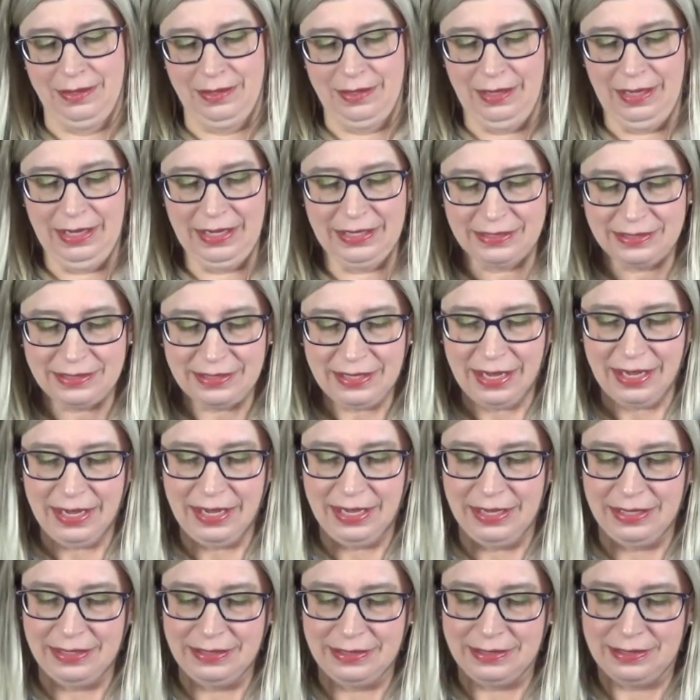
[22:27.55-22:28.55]
It
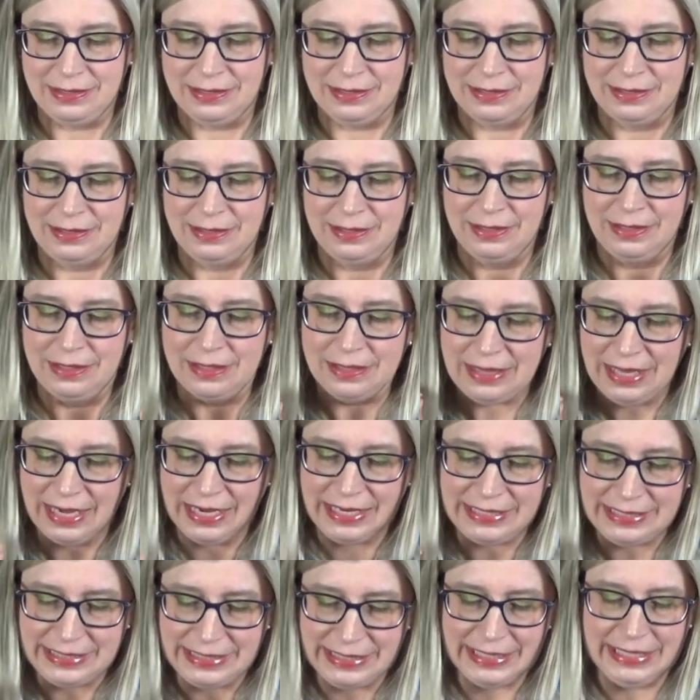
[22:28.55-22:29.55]
says
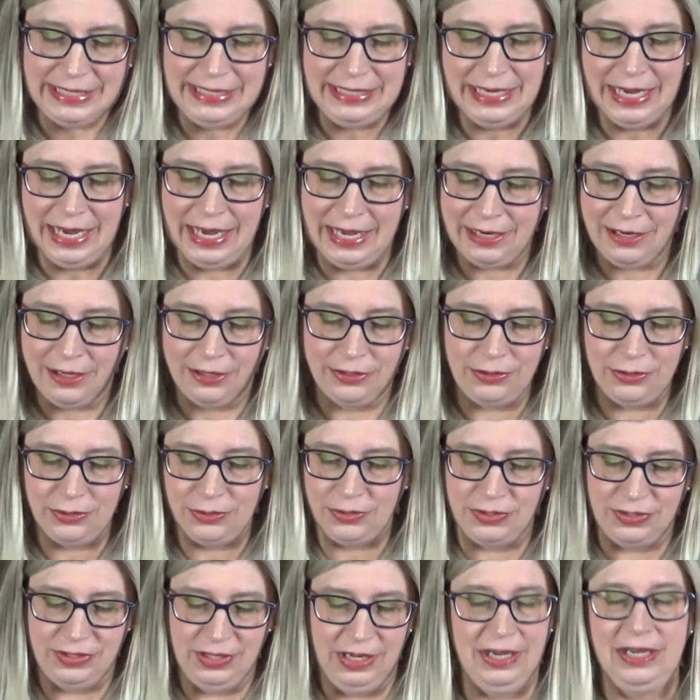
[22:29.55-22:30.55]
they did not
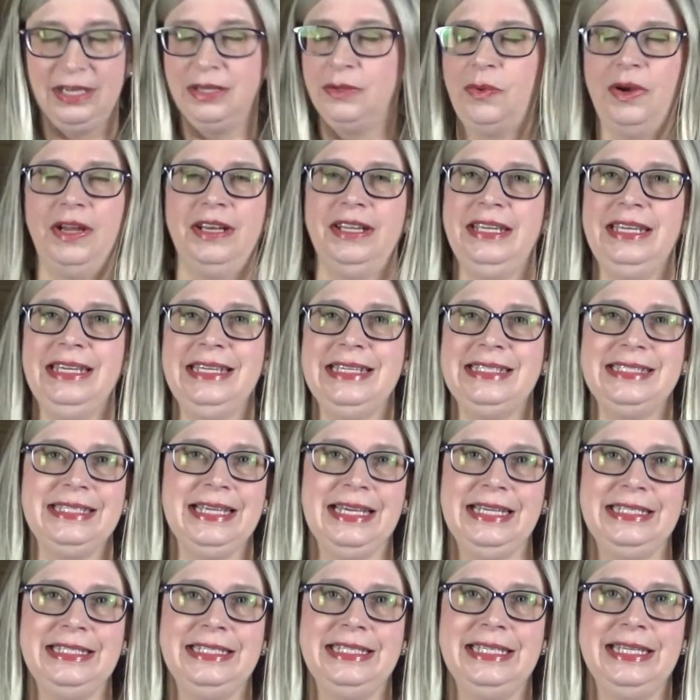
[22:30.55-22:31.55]
understand what he
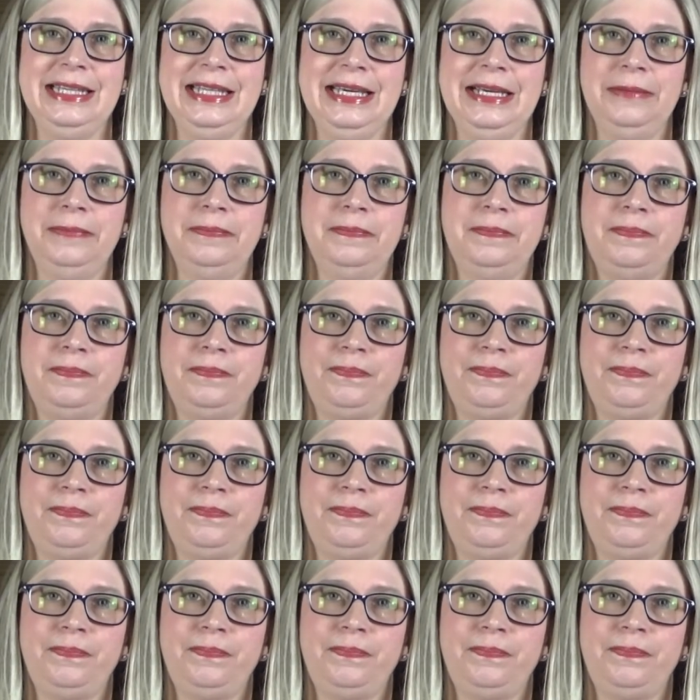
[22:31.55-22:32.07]
said to them.